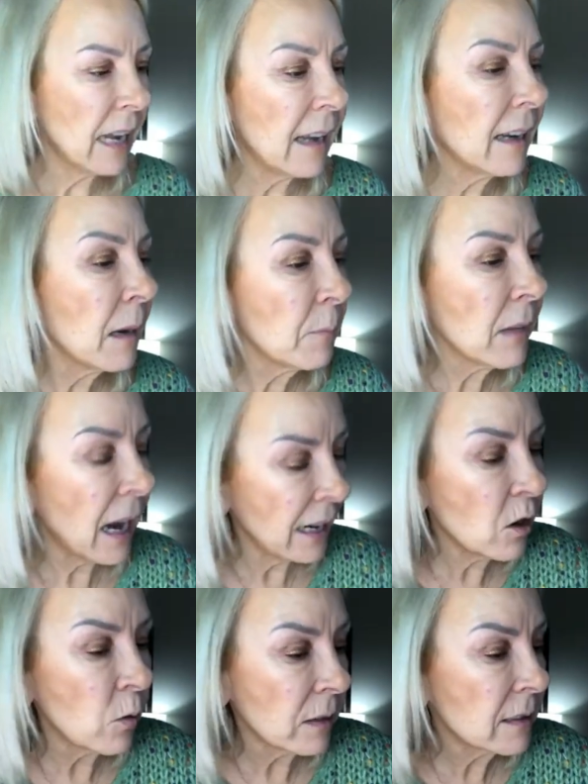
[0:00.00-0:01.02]
And I'm,
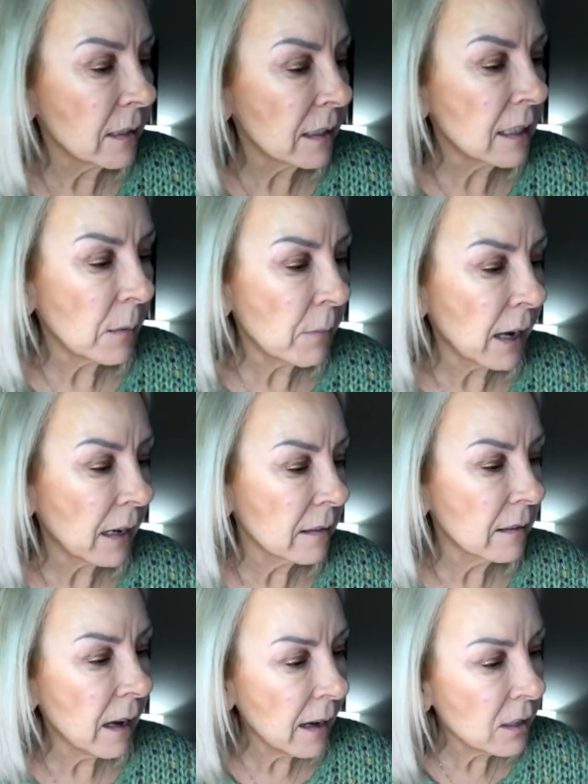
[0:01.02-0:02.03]
I know it's going to come
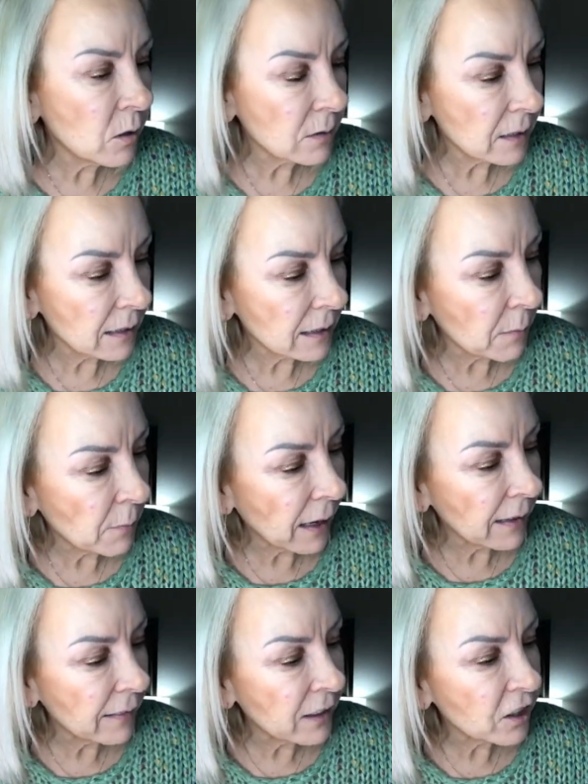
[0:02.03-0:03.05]
back. I know it's going to come
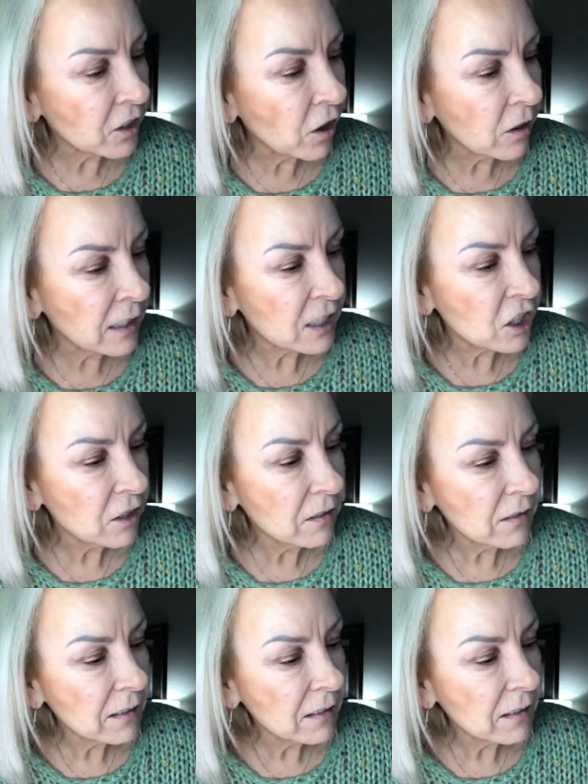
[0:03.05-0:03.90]
back, and then you're all going to